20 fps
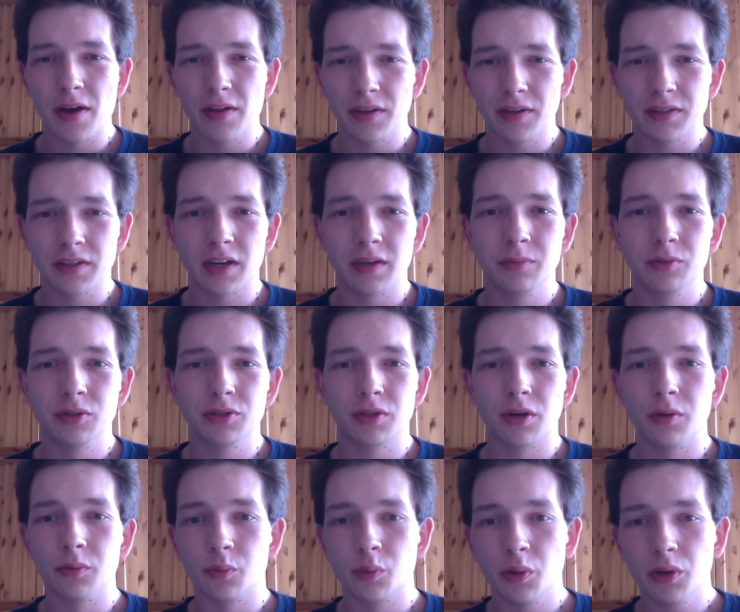the time you
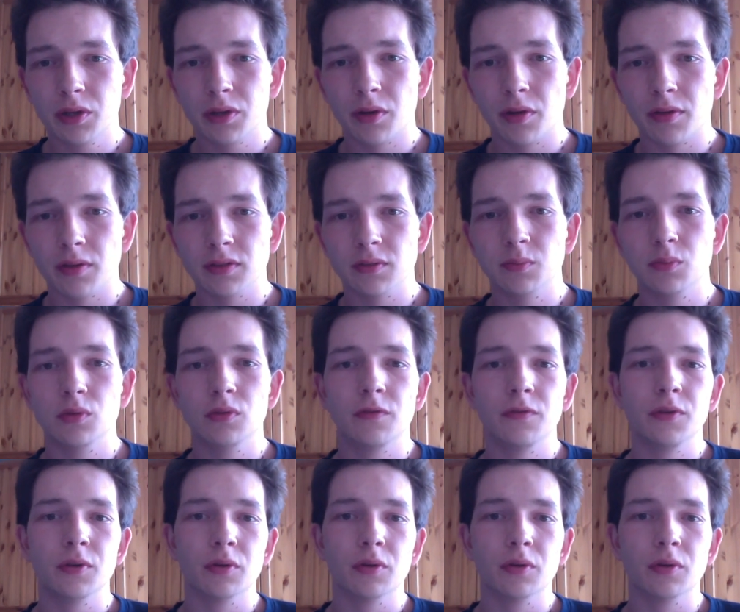start working on this move,